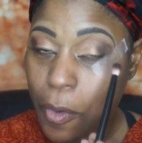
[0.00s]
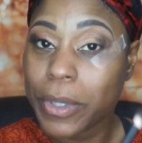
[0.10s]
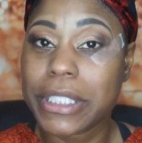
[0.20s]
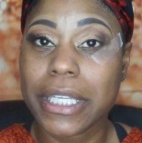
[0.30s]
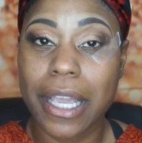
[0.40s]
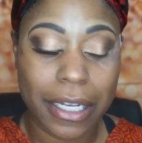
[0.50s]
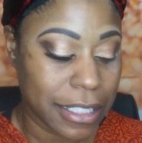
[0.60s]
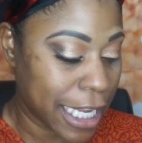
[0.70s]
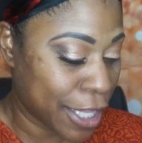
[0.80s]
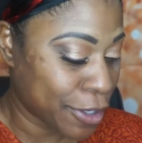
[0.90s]
When Tiana
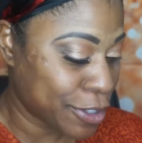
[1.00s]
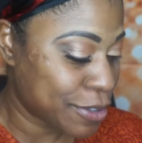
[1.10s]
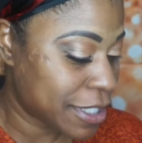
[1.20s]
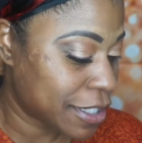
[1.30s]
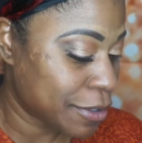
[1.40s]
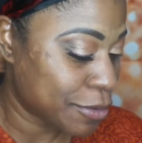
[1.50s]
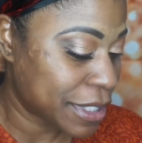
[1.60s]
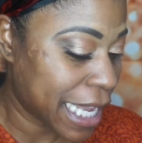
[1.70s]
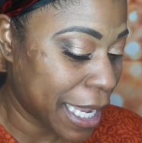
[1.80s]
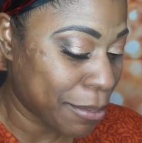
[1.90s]
Taylor used to
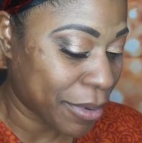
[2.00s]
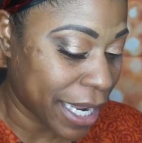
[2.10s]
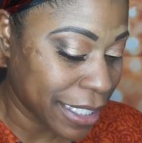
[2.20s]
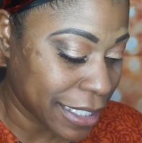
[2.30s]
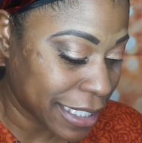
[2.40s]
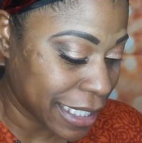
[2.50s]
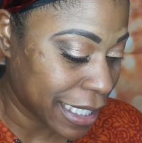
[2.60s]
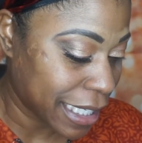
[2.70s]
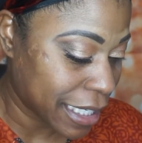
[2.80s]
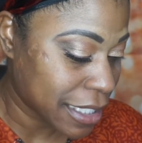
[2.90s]
date Brandon
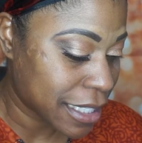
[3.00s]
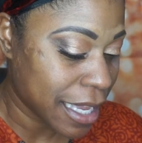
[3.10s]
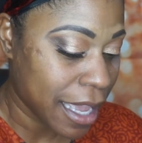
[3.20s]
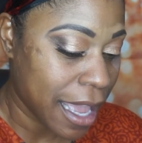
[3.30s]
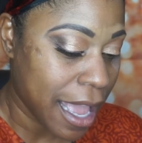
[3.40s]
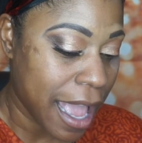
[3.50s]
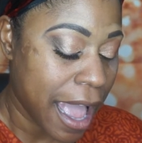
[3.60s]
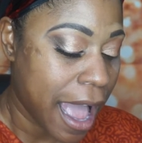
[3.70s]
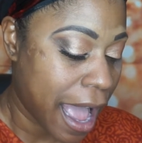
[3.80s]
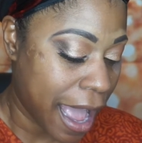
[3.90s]
Jennings,
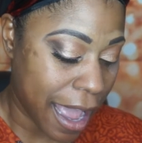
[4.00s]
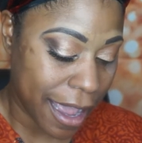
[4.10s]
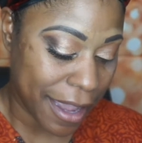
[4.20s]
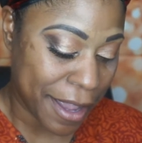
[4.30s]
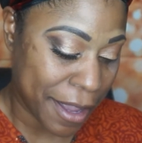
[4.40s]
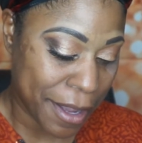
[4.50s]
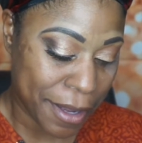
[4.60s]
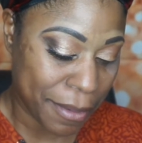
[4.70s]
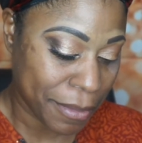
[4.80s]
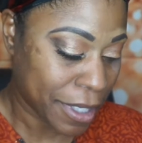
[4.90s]

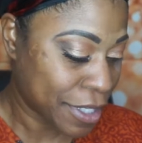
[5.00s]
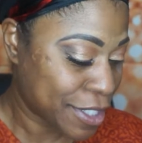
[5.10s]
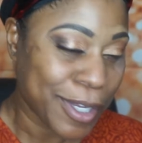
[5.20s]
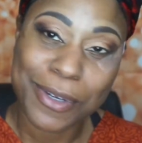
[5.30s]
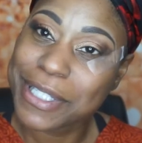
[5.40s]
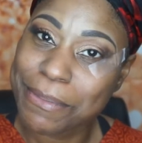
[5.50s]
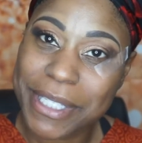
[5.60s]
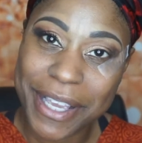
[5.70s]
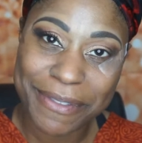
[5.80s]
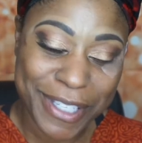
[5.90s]
I sold some
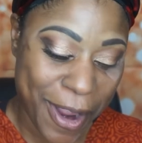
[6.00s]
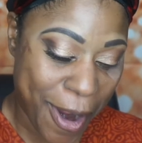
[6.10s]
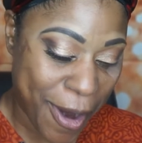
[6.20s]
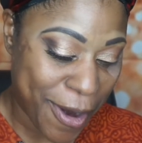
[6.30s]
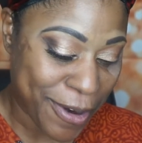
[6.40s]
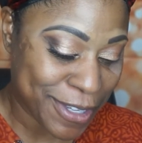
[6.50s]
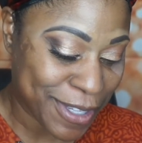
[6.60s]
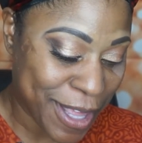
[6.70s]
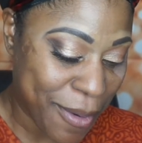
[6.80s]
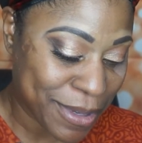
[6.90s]
stuff to her,
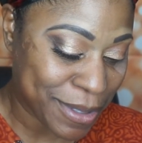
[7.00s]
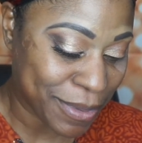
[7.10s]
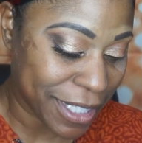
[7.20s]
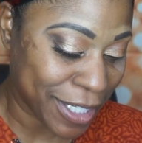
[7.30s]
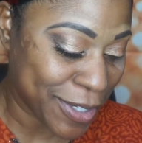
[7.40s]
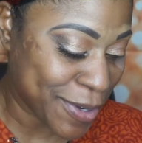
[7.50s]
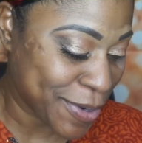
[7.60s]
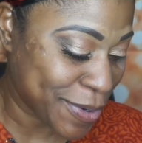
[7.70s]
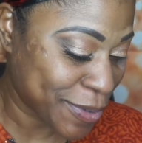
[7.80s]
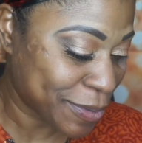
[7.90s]
so that was really
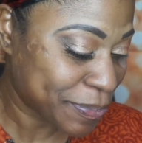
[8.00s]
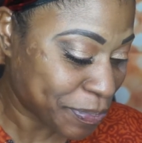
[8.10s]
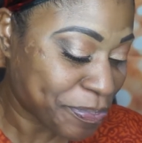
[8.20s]
cool.